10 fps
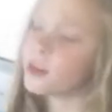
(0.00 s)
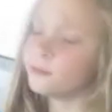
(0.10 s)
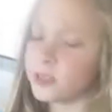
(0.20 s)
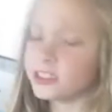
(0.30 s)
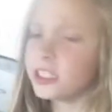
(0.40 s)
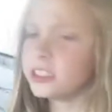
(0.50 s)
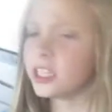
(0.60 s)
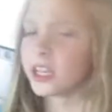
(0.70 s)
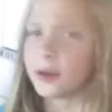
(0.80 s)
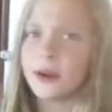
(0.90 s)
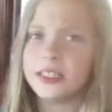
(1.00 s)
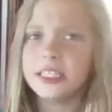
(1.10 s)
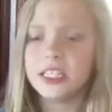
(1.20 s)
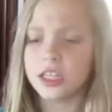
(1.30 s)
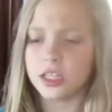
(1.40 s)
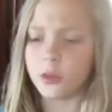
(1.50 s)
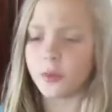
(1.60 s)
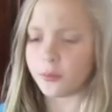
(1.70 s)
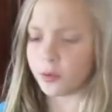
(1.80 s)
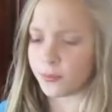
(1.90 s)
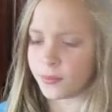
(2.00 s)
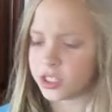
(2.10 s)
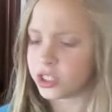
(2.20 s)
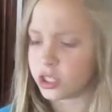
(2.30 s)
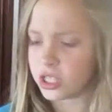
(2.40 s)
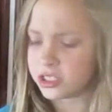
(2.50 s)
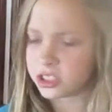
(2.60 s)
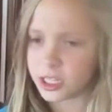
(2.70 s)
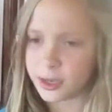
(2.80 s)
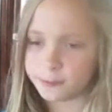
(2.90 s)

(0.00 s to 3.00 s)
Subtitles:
That tastes like it might need a little bit more mustard, actually.